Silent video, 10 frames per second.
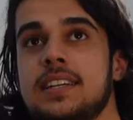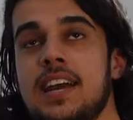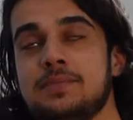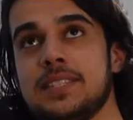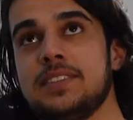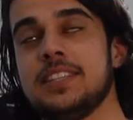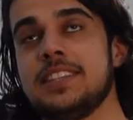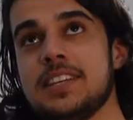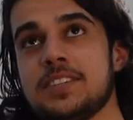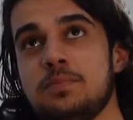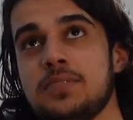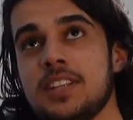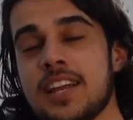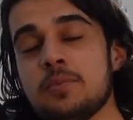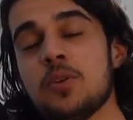Now, believe me, there's
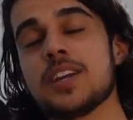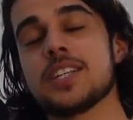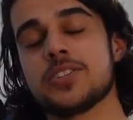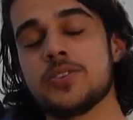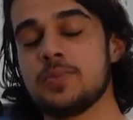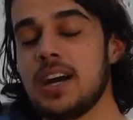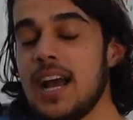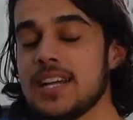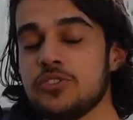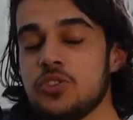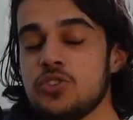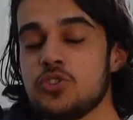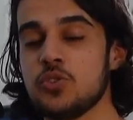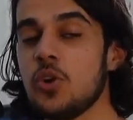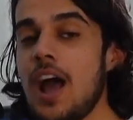plenty more issues, but I just
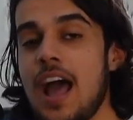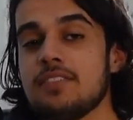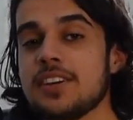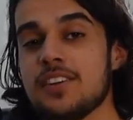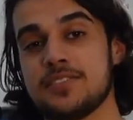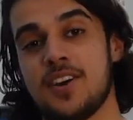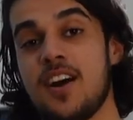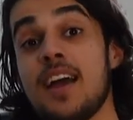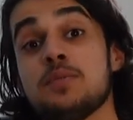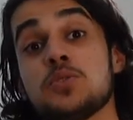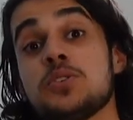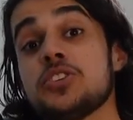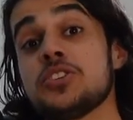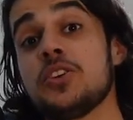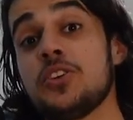do not have enough time, so we're
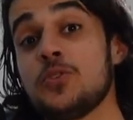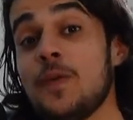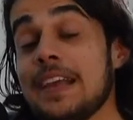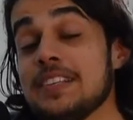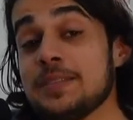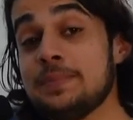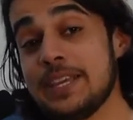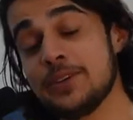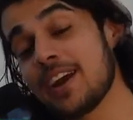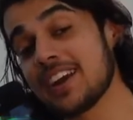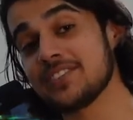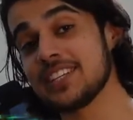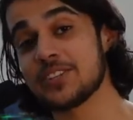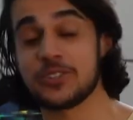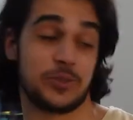just going to do a speed round of the
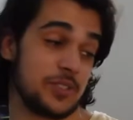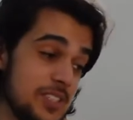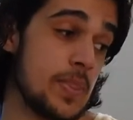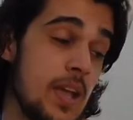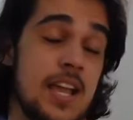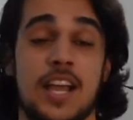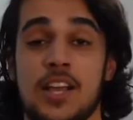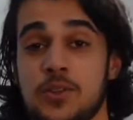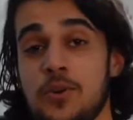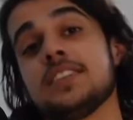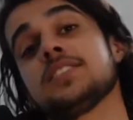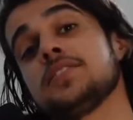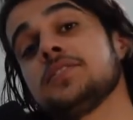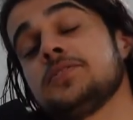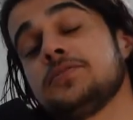issues. The Ryzen
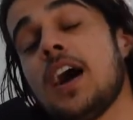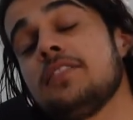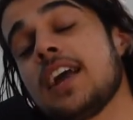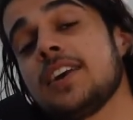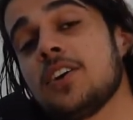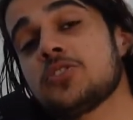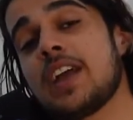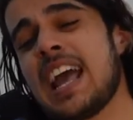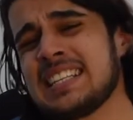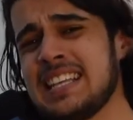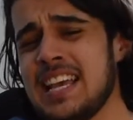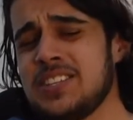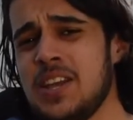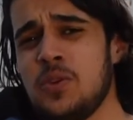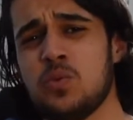7 5800X has
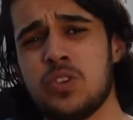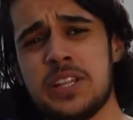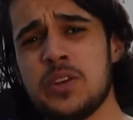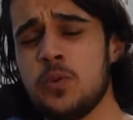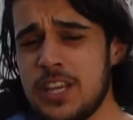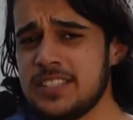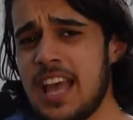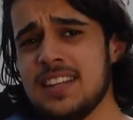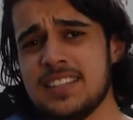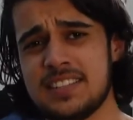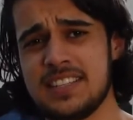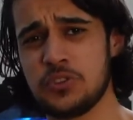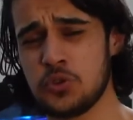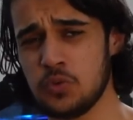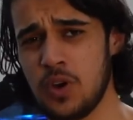a really weird tendency
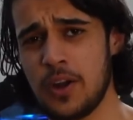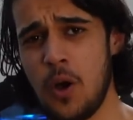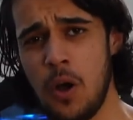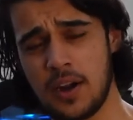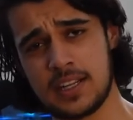to run hot